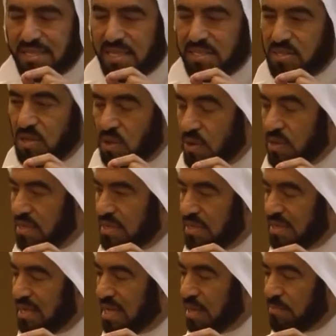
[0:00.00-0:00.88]
said, No,
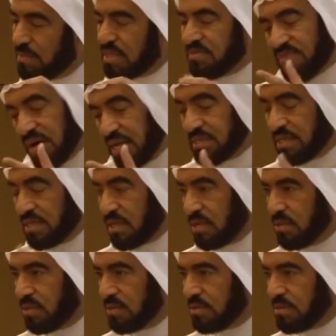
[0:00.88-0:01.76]
I'm
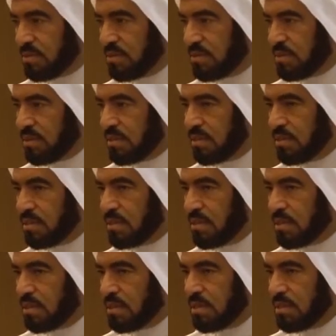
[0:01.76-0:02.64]
advising you.
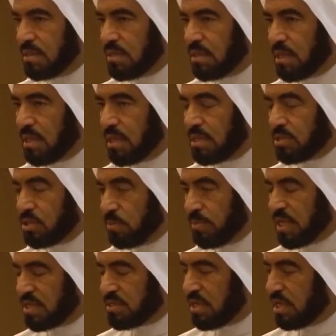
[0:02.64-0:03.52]

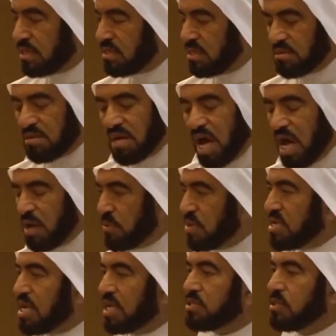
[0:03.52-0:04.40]
As Zubair said,
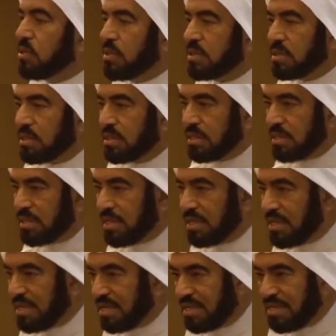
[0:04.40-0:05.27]
I will not do
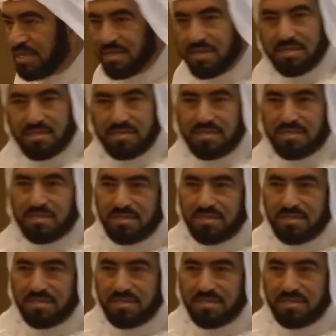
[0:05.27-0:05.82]
it.